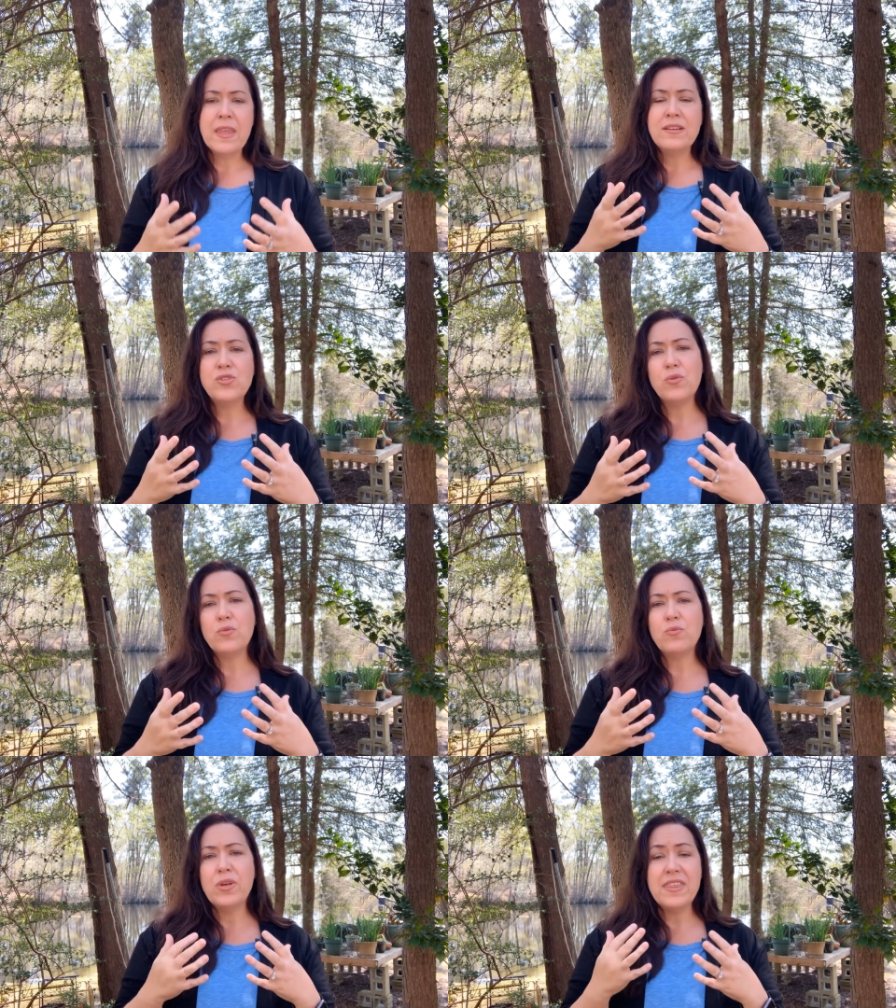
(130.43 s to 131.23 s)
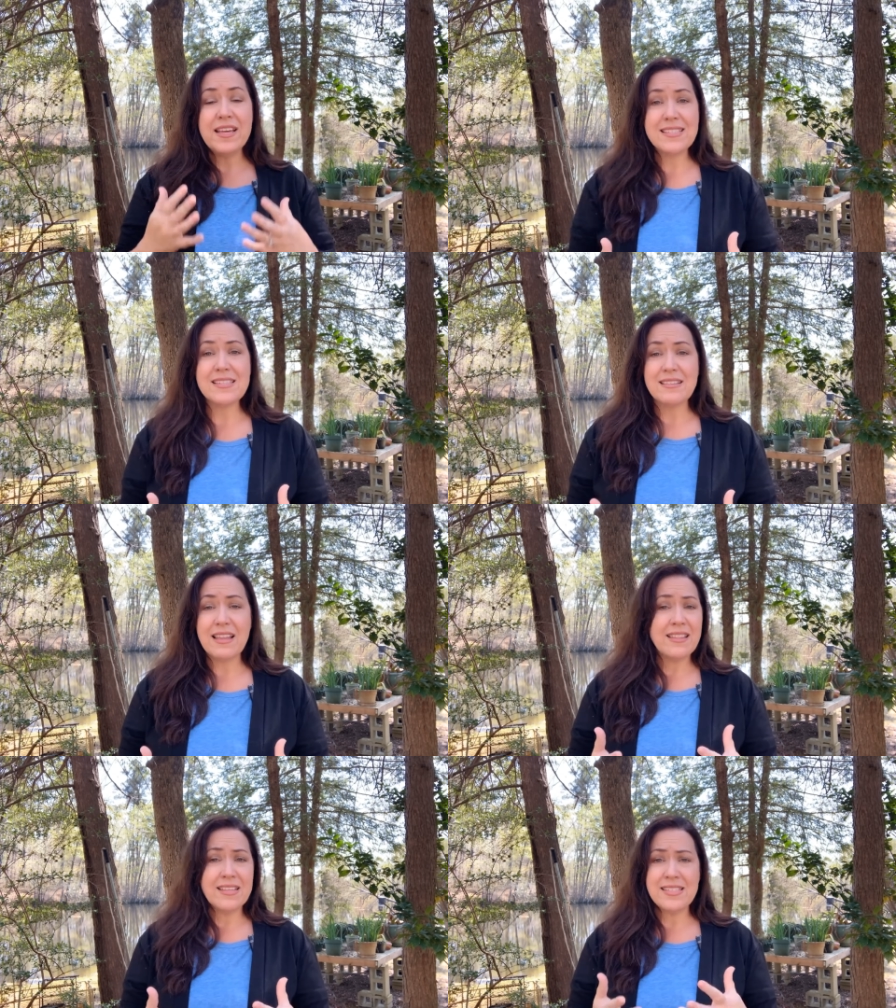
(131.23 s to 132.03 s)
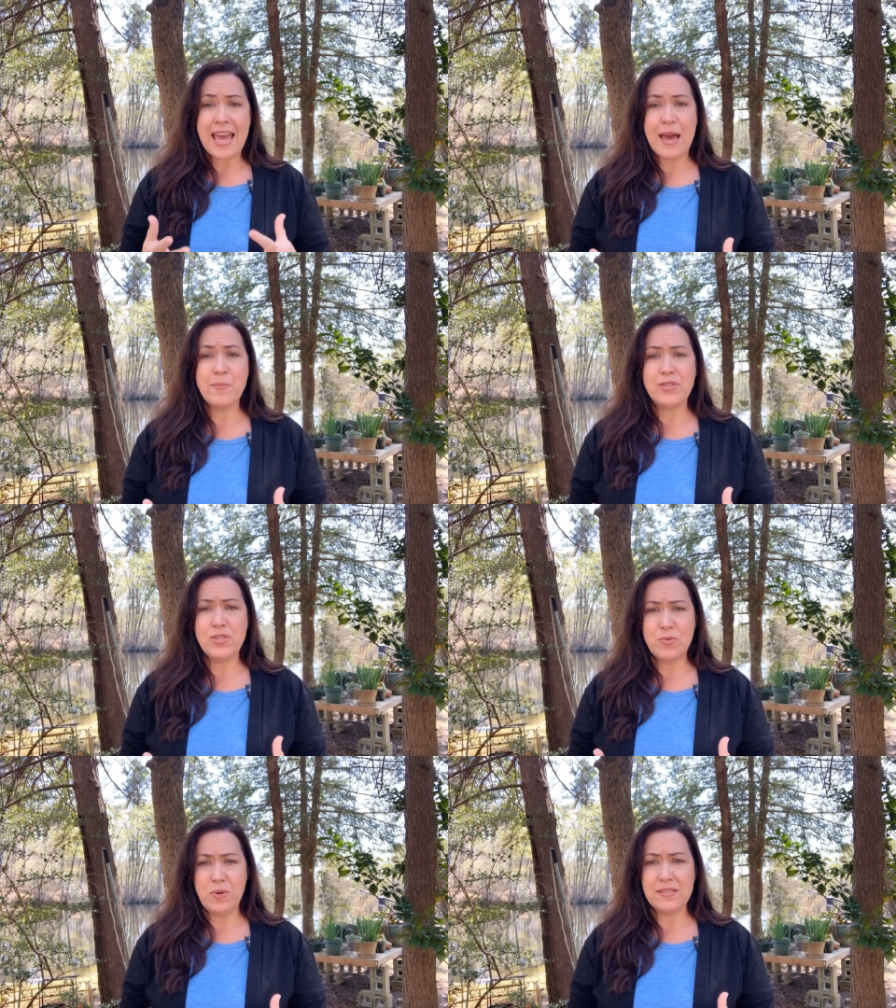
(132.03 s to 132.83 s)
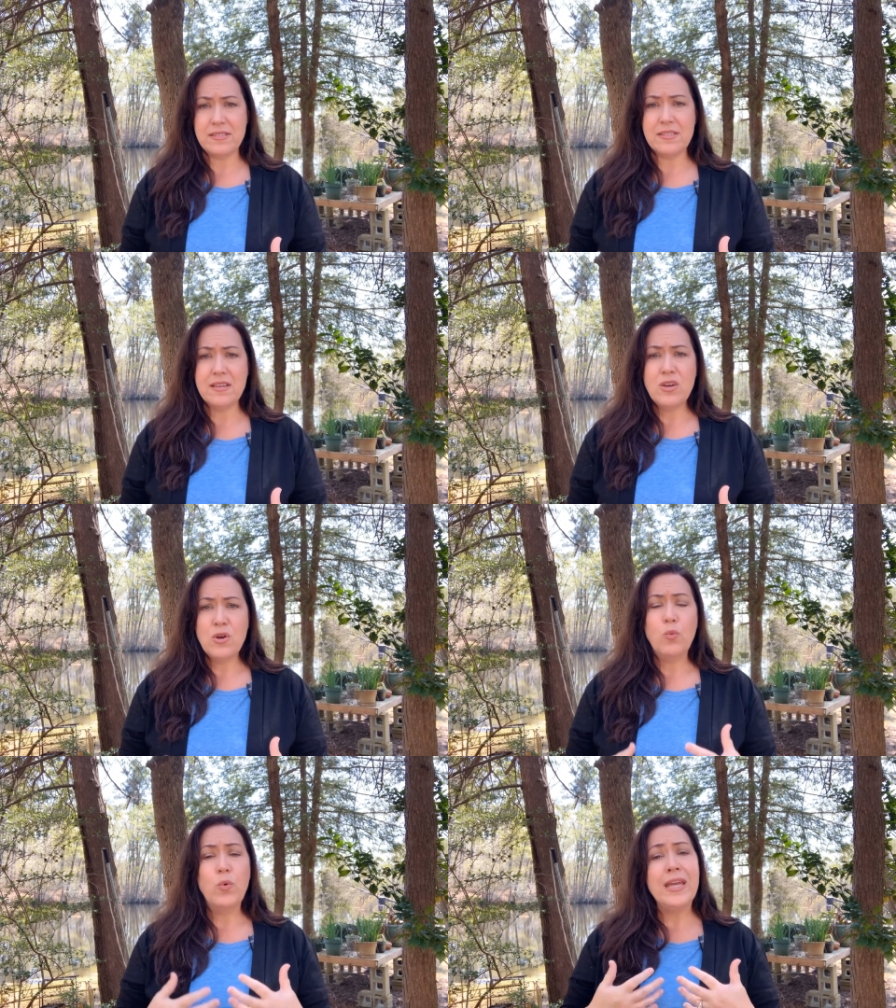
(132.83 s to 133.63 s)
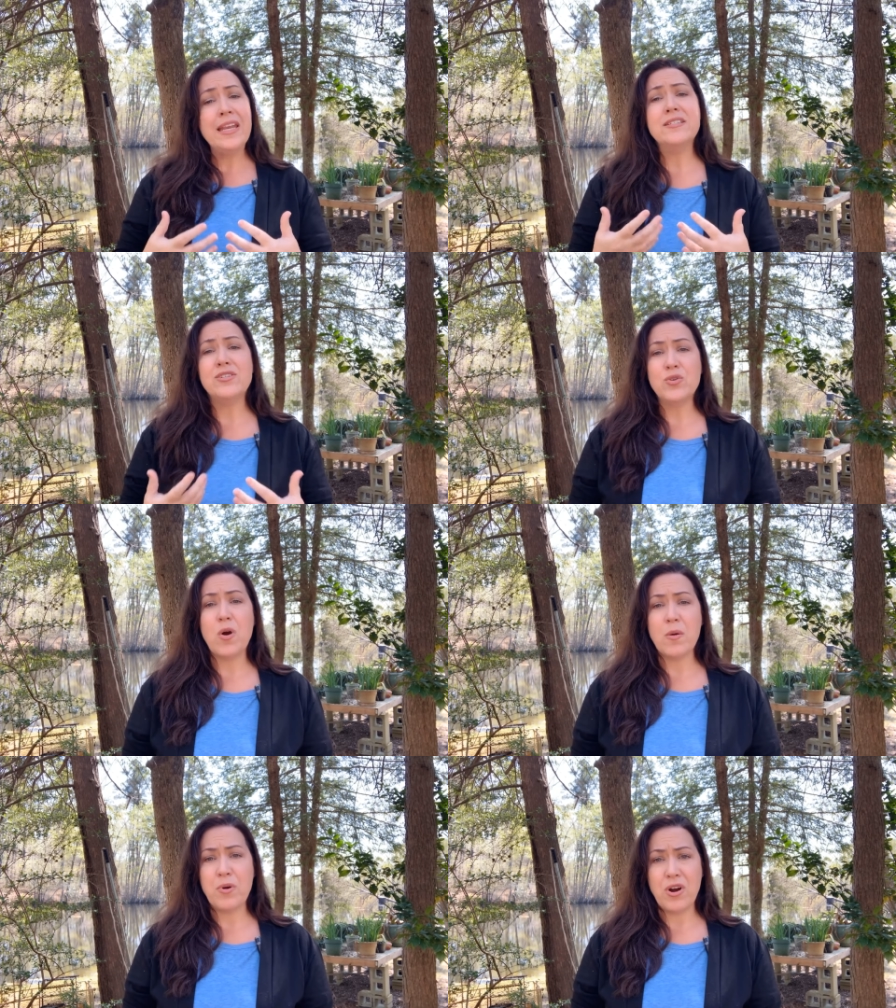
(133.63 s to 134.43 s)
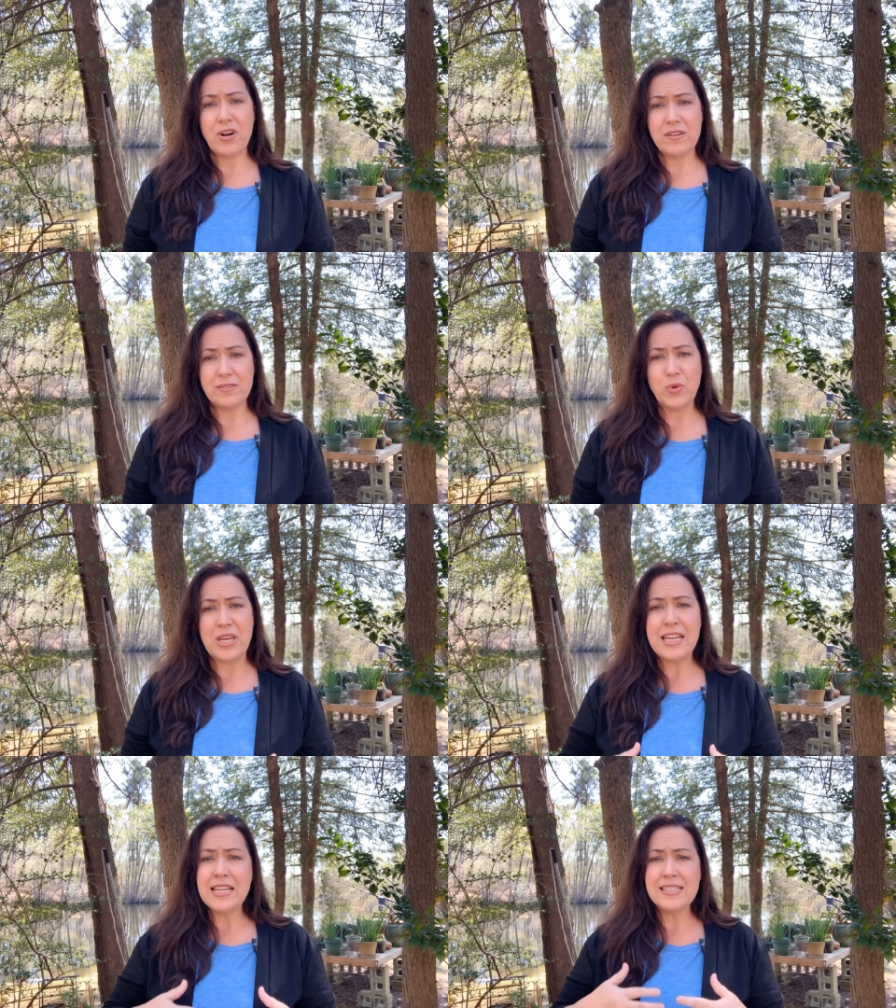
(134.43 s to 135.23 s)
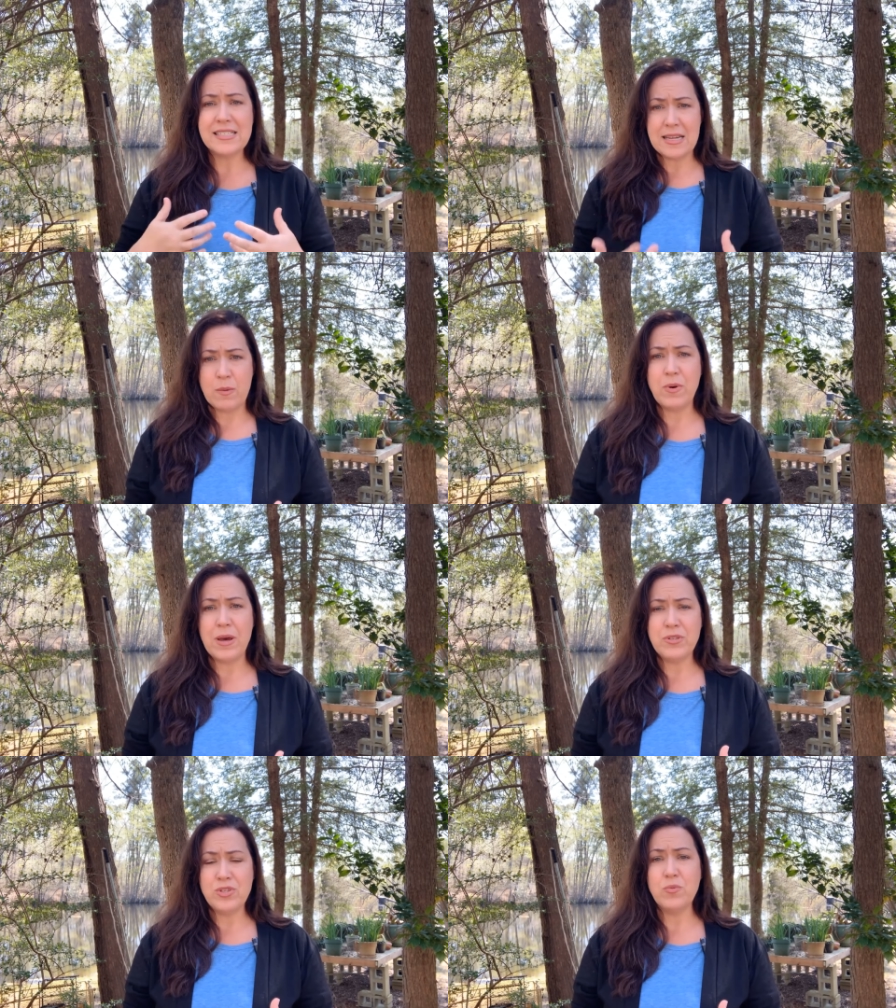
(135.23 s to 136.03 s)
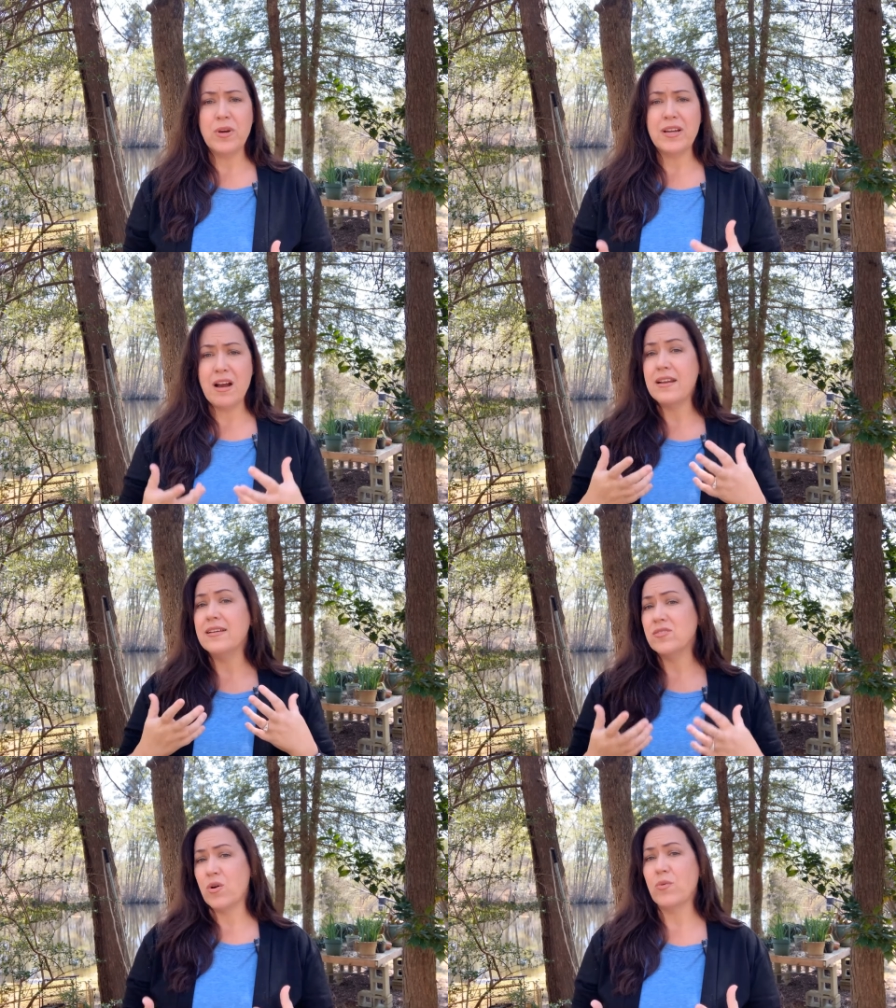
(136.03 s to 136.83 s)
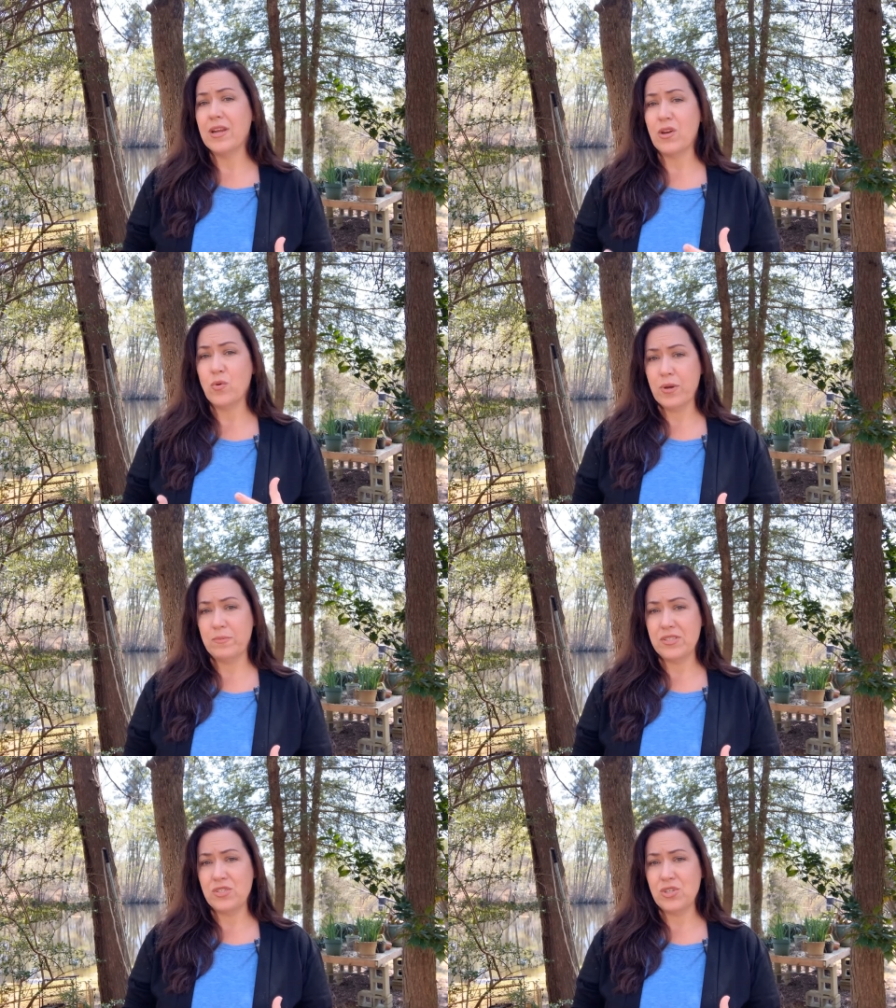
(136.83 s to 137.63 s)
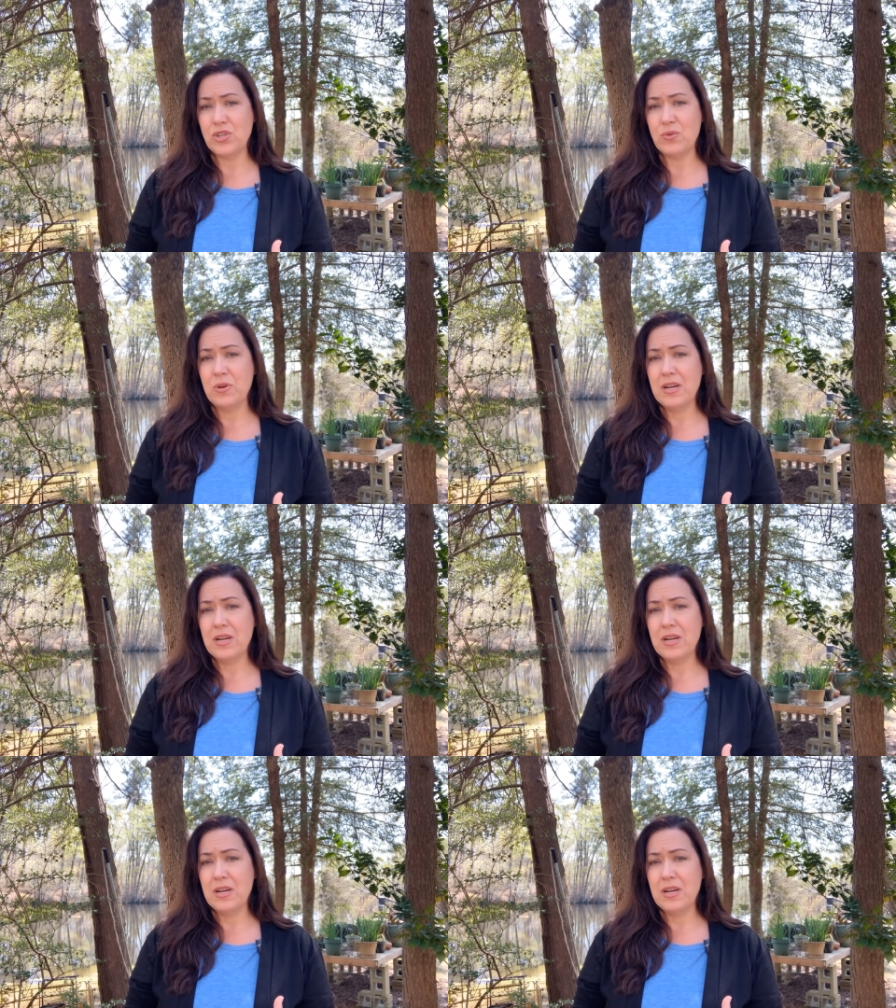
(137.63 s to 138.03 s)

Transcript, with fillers: So when things like this happen to us, we need to do our part. We need to step up and do what God has already equipped us to do.